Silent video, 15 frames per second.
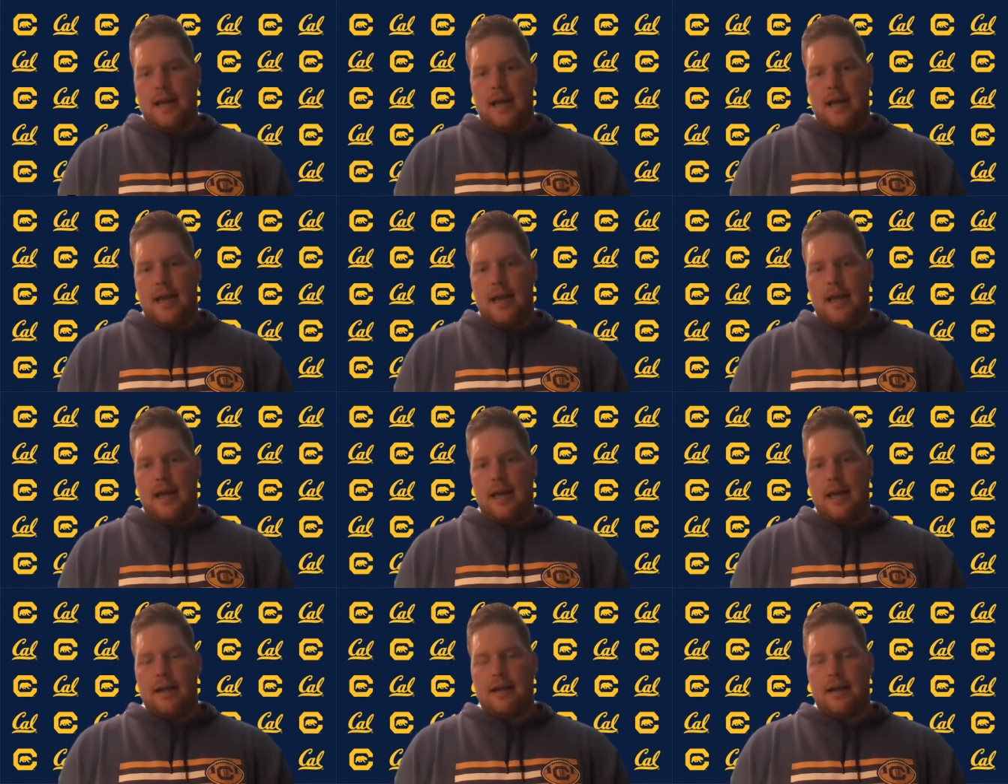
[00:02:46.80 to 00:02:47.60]

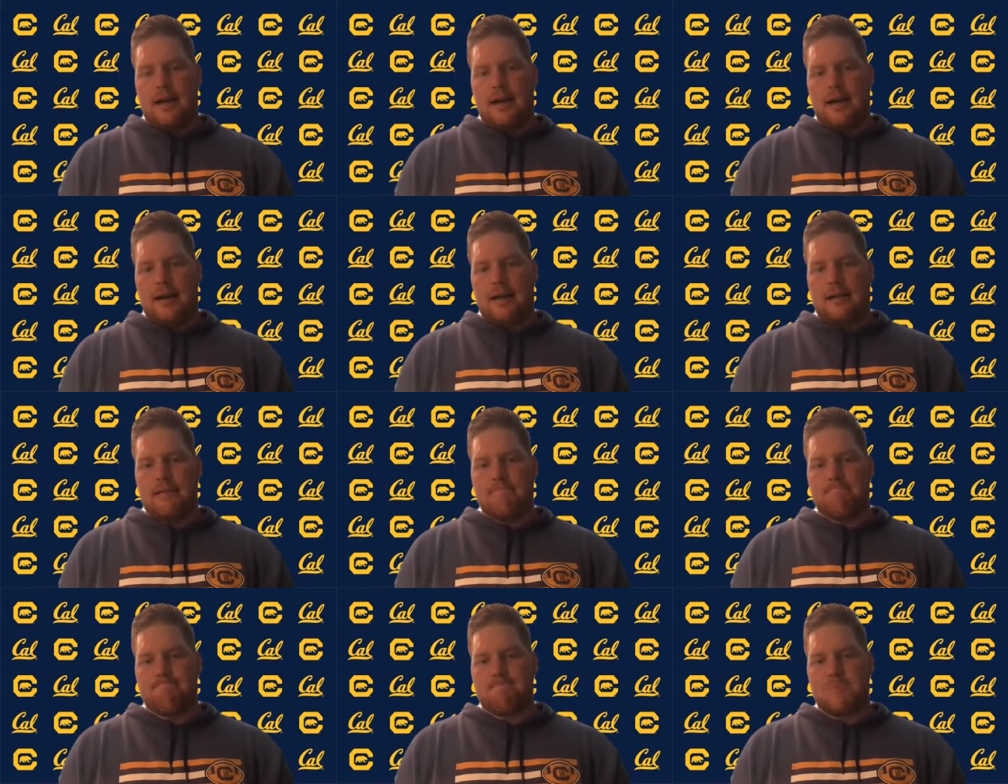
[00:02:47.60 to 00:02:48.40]
and
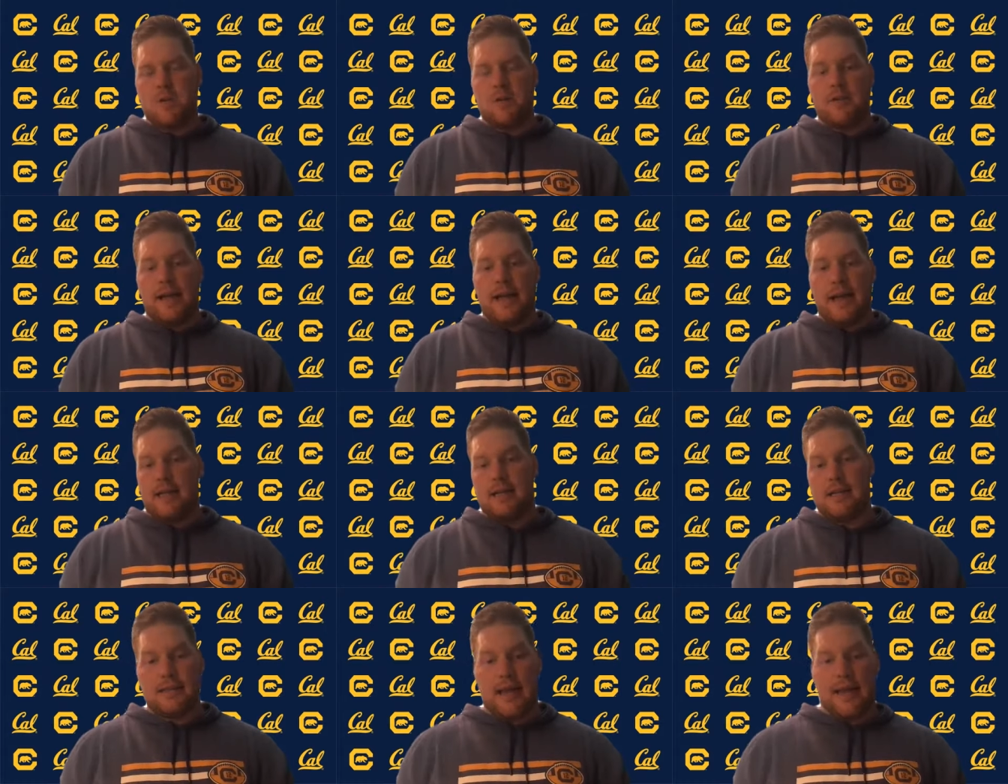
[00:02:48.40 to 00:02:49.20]
um, you know that
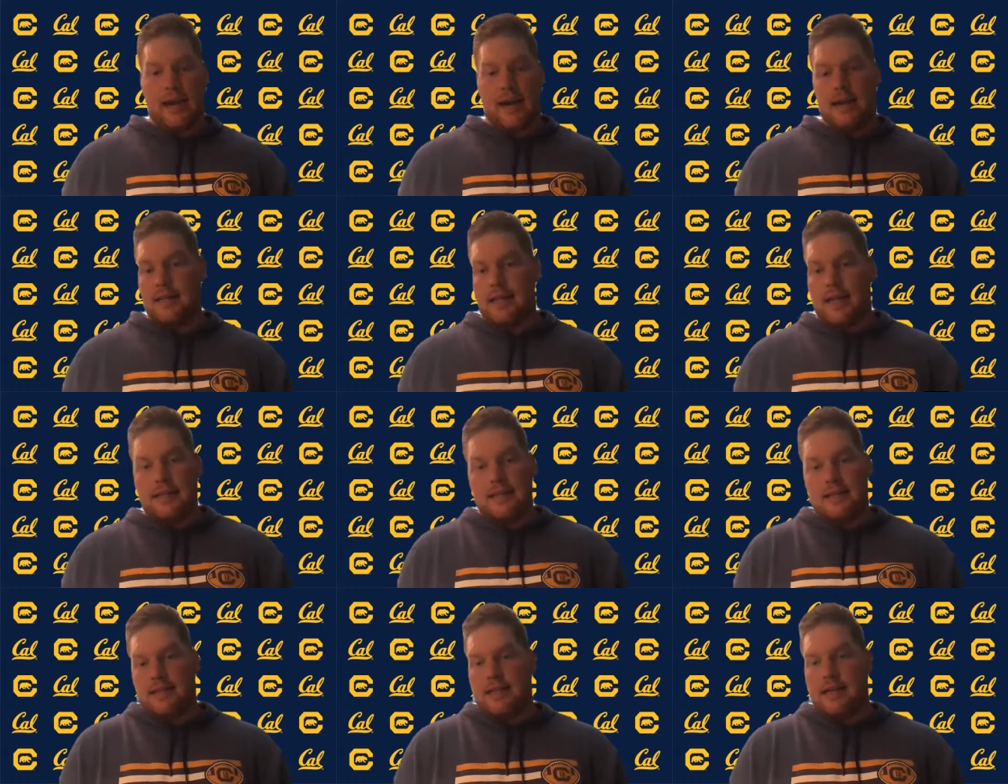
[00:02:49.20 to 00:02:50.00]
kind of that kind of led
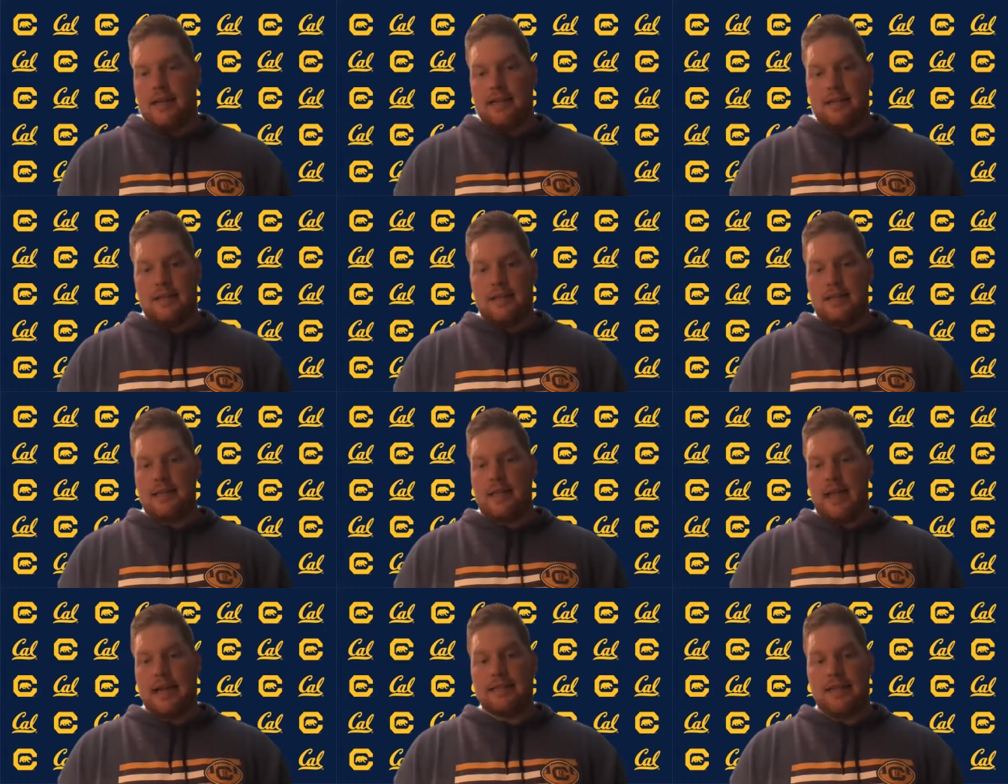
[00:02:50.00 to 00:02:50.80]
to the to the
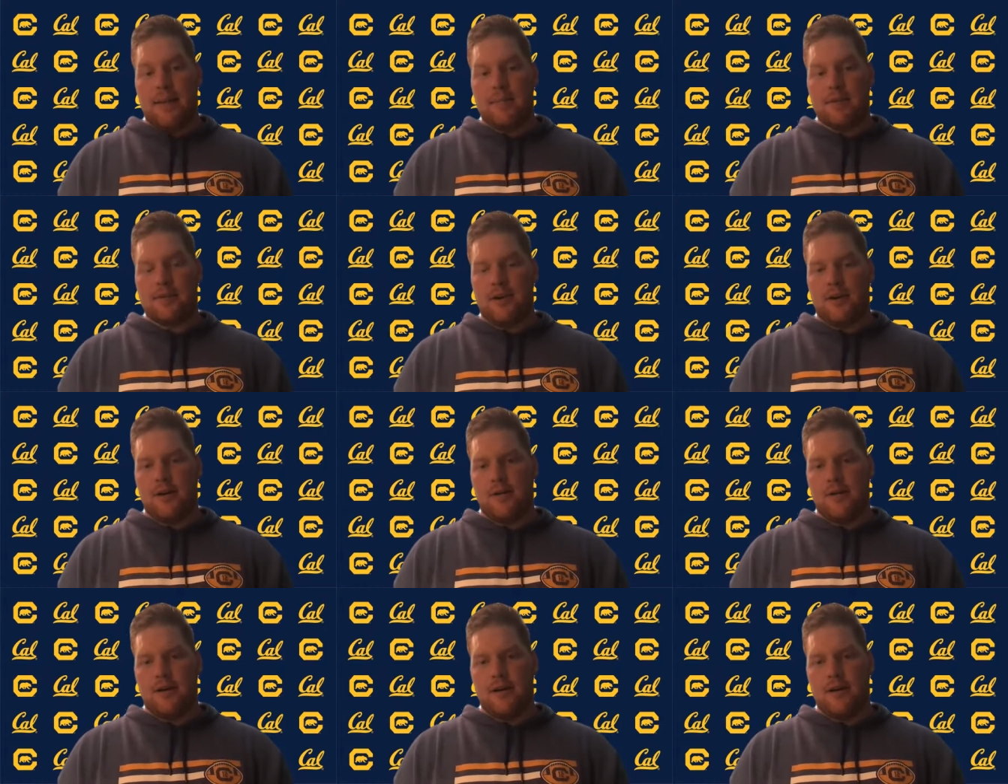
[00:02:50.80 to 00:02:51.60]
next
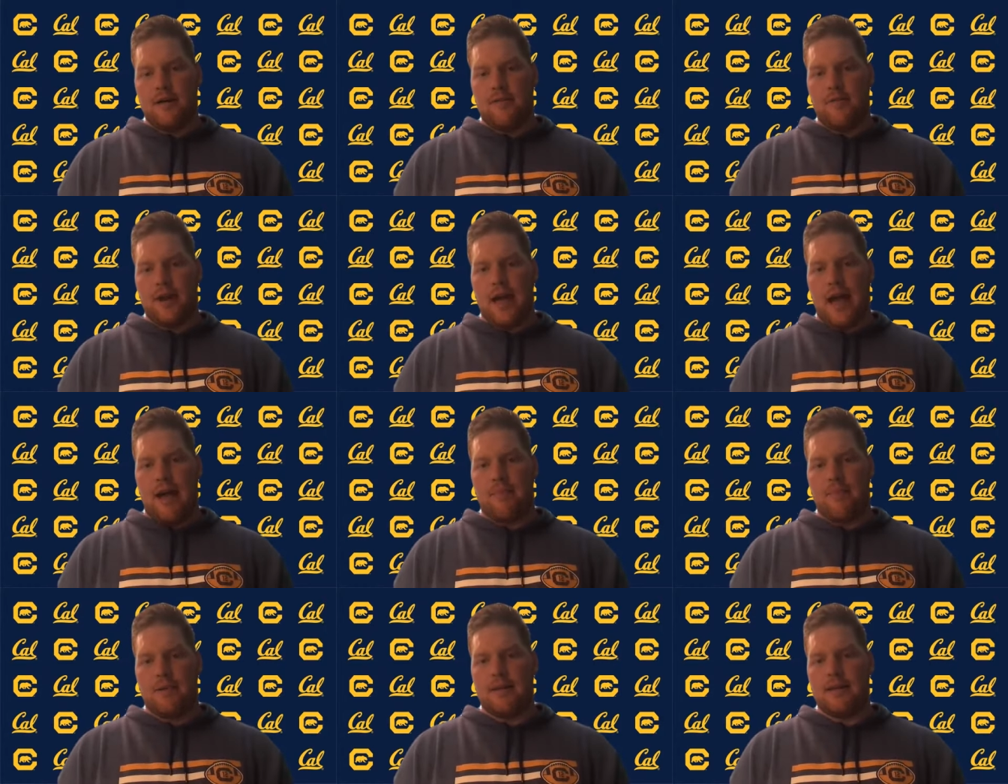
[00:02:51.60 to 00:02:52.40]
episode uh, of what
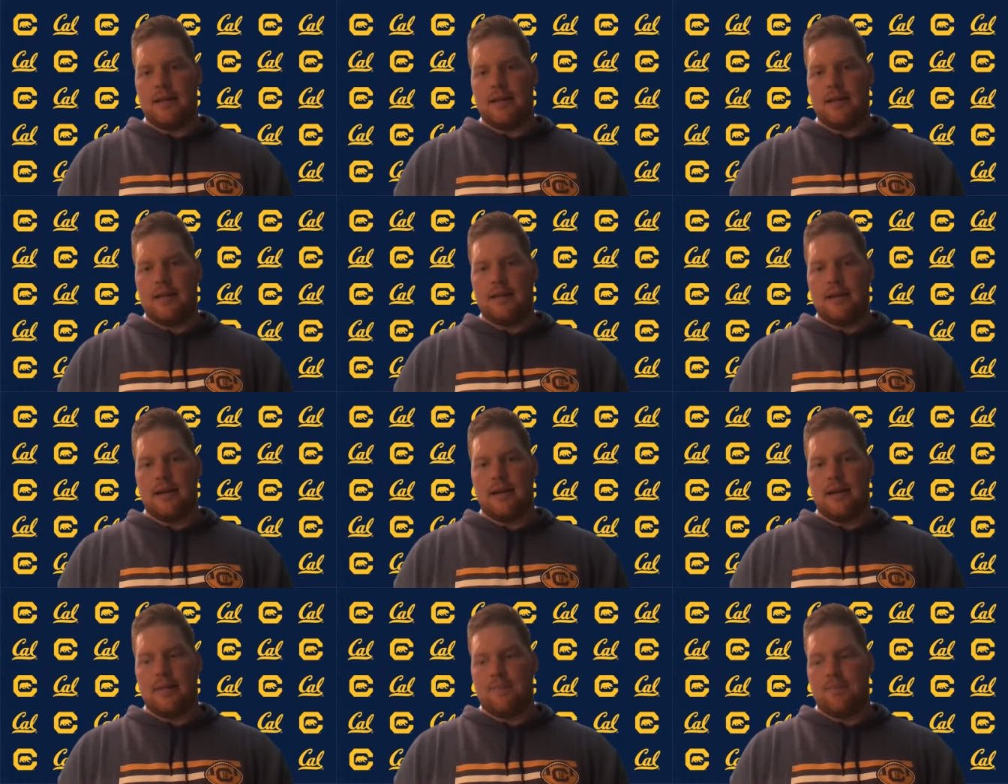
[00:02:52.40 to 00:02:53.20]
happened and
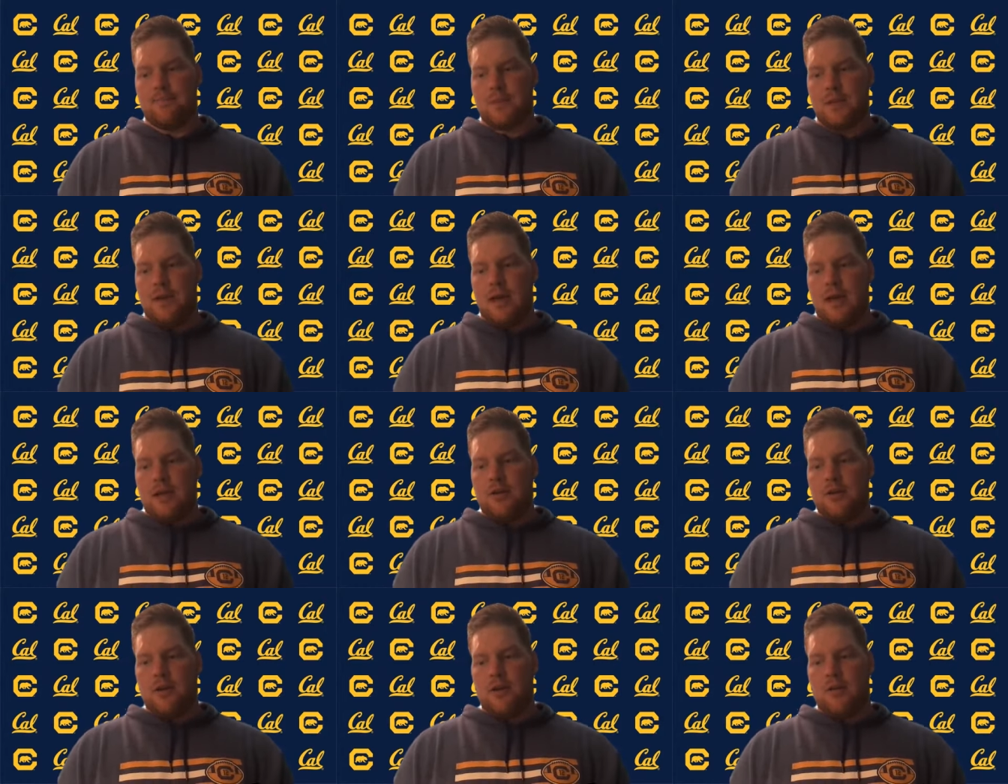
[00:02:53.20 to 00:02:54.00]
um,
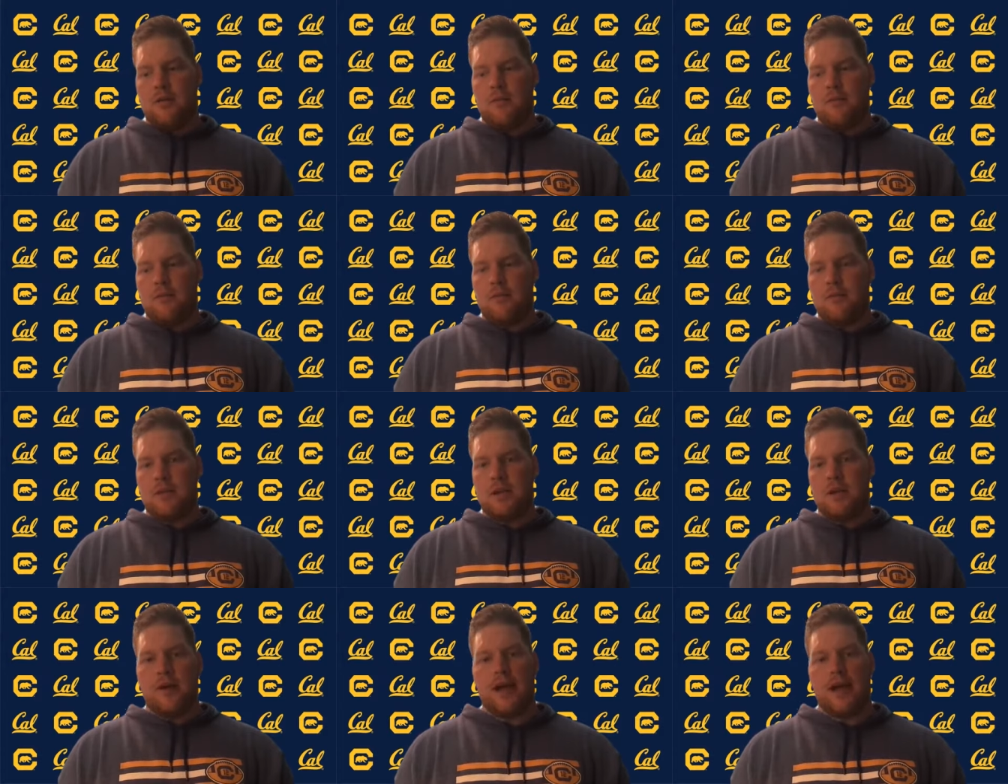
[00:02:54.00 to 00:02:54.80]
you know
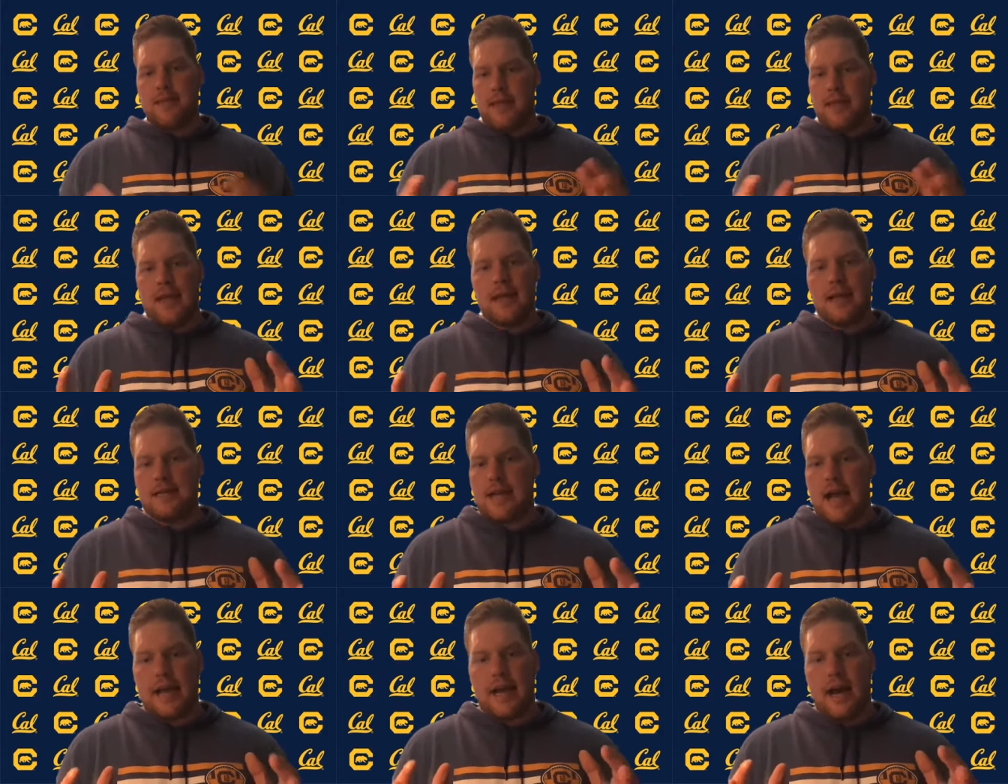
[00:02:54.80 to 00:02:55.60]
the great thing
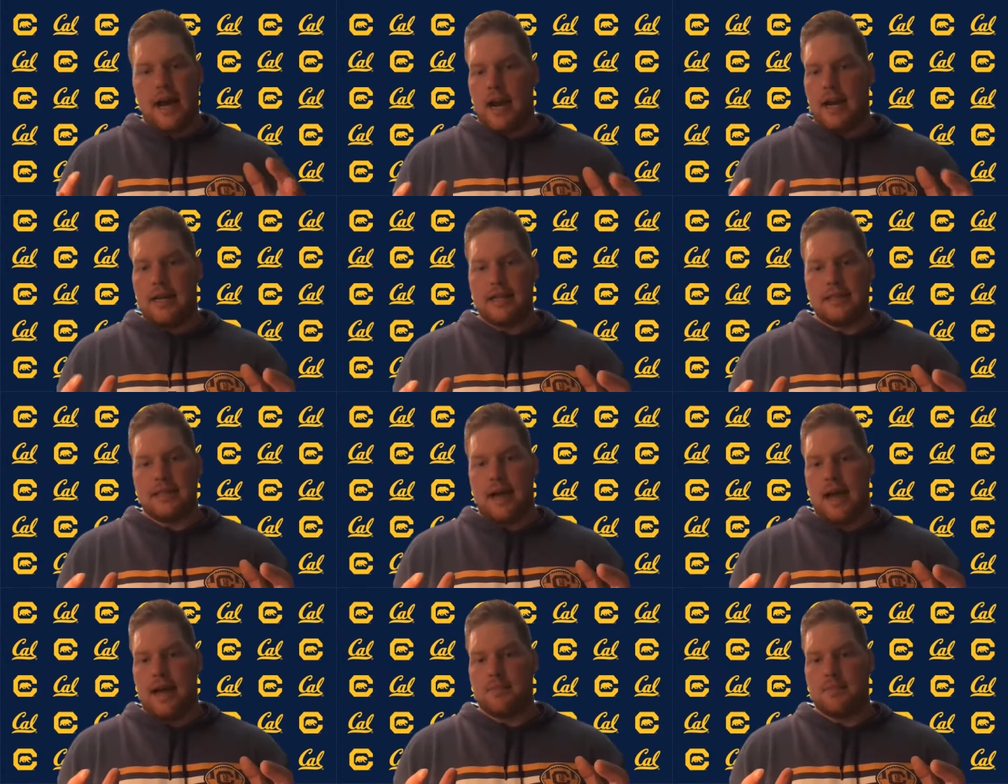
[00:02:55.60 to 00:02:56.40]
is i caught it in
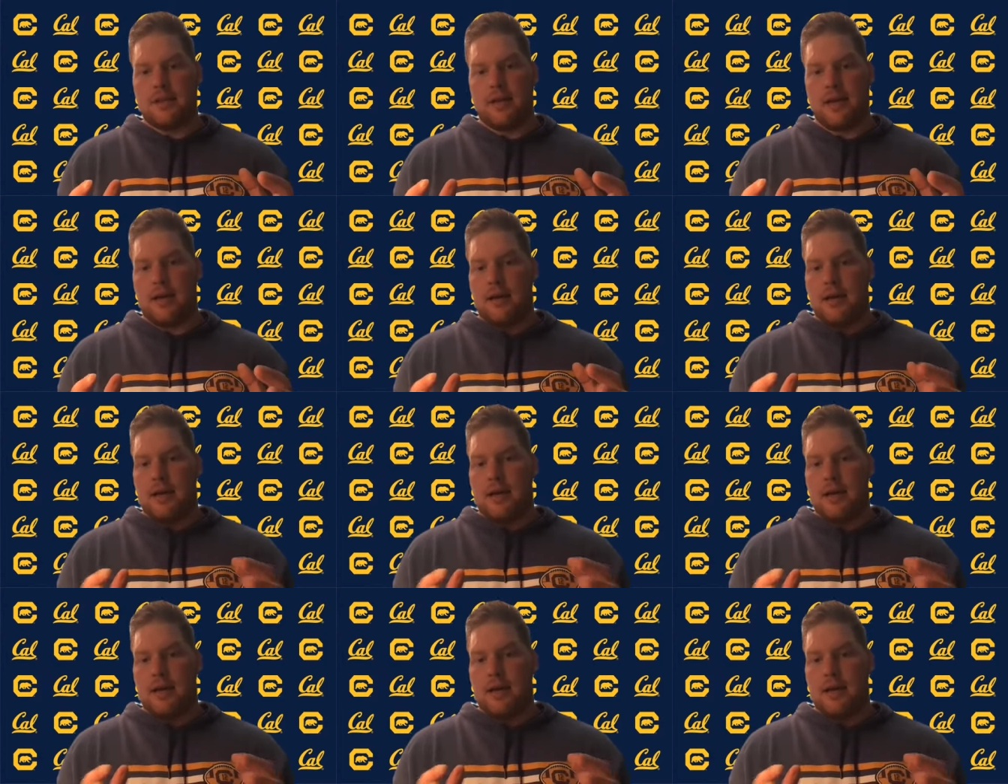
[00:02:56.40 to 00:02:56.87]
time to